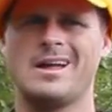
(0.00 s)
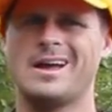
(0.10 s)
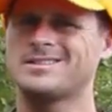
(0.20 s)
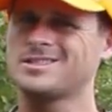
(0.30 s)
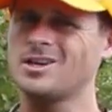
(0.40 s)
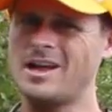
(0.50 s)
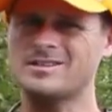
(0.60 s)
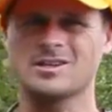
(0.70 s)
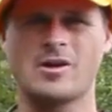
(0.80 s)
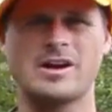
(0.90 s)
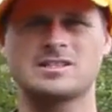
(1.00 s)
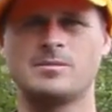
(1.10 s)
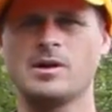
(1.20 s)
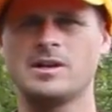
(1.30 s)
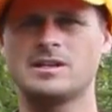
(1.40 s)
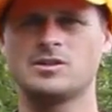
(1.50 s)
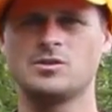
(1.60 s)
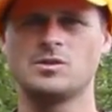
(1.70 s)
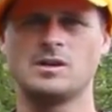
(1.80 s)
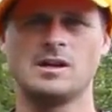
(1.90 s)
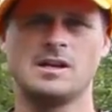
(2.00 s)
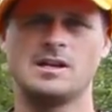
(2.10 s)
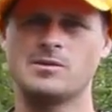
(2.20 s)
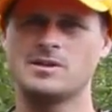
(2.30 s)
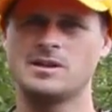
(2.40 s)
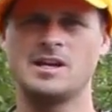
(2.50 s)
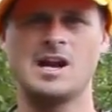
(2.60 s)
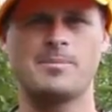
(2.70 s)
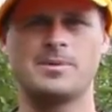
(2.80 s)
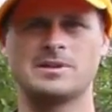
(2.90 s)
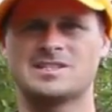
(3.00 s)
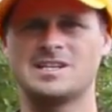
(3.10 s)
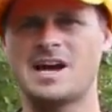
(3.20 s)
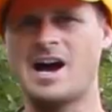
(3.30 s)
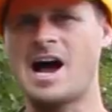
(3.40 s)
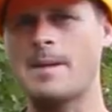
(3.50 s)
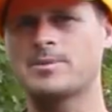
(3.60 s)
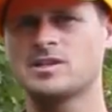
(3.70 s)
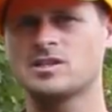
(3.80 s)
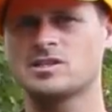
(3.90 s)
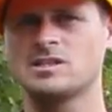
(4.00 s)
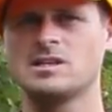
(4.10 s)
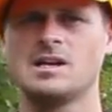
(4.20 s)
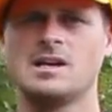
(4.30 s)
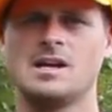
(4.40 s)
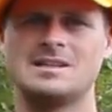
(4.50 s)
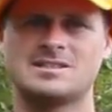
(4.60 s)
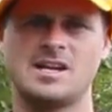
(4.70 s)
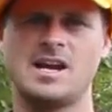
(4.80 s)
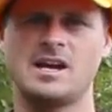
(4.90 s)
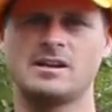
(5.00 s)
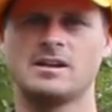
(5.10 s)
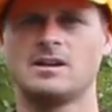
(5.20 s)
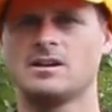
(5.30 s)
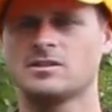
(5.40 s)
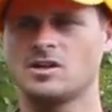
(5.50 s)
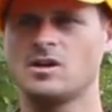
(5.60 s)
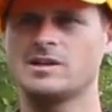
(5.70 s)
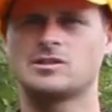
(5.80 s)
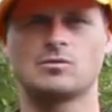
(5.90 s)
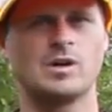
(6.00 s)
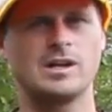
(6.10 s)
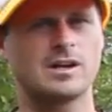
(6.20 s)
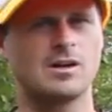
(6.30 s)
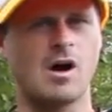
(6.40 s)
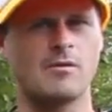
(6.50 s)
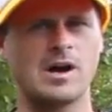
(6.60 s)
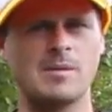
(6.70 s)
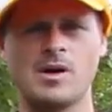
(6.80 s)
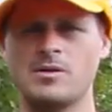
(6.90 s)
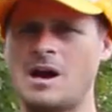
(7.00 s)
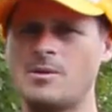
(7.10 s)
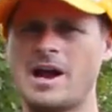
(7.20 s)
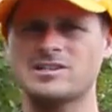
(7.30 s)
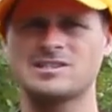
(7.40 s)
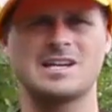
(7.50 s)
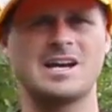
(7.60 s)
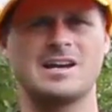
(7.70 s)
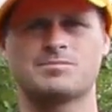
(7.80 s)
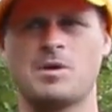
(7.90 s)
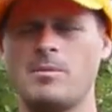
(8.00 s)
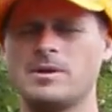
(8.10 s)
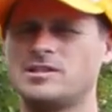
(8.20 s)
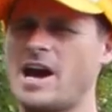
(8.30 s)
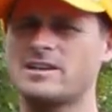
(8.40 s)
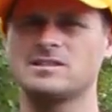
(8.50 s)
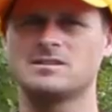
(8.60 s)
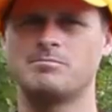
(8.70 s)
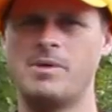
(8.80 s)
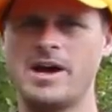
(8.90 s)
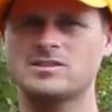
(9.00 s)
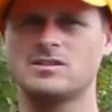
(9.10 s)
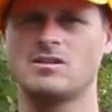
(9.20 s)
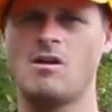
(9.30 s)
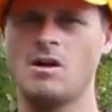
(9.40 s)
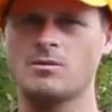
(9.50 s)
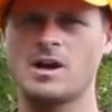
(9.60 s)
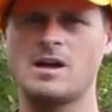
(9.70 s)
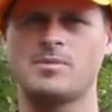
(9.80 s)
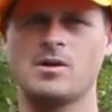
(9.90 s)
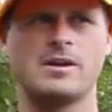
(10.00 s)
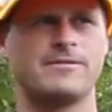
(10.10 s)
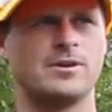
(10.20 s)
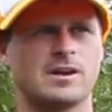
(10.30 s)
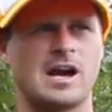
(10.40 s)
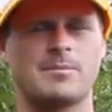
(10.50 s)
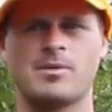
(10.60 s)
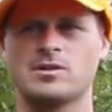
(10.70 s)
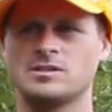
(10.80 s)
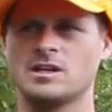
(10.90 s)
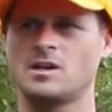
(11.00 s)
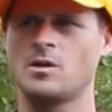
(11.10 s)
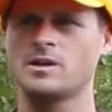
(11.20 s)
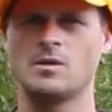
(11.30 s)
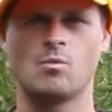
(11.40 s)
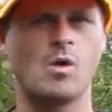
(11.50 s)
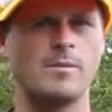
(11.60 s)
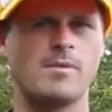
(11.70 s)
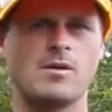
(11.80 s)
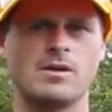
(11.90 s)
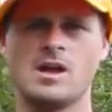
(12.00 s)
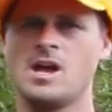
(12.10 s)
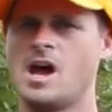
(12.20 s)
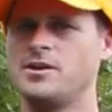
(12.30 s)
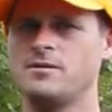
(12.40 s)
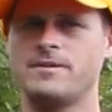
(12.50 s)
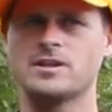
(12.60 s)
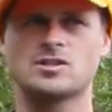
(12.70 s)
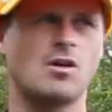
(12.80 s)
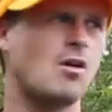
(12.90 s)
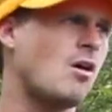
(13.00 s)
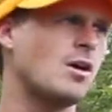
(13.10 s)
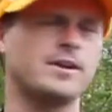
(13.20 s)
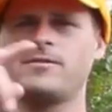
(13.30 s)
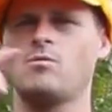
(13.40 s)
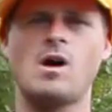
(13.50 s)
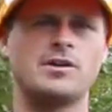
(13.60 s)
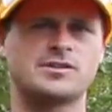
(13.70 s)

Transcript: and still has the great stability to you know get up and sit in that high position and stand. So it's a really good all-around boat, and I would actually say it's probably Jackson's best all-around boat if the kind of person that can only get one boat and you fish all different water